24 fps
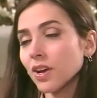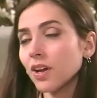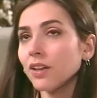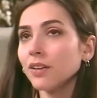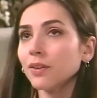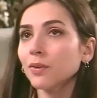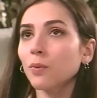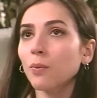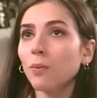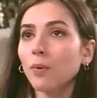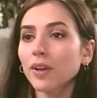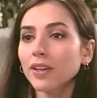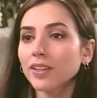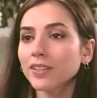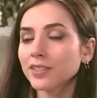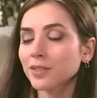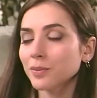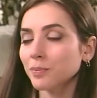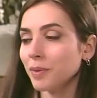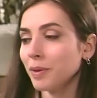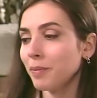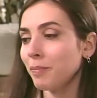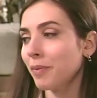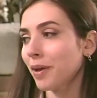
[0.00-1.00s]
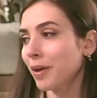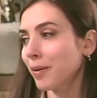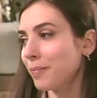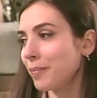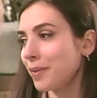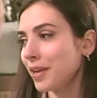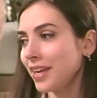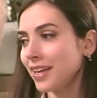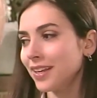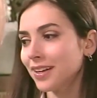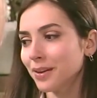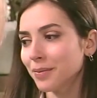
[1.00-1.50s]
All at once, bit by
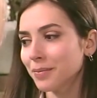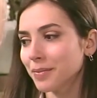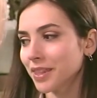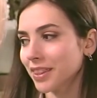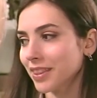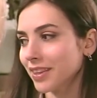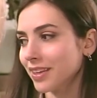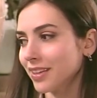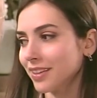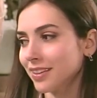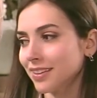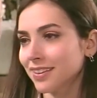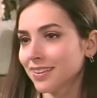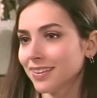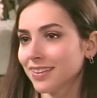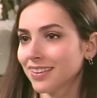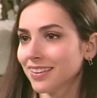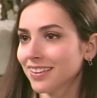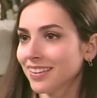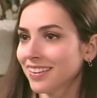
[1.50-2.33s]
bit. I mean, the,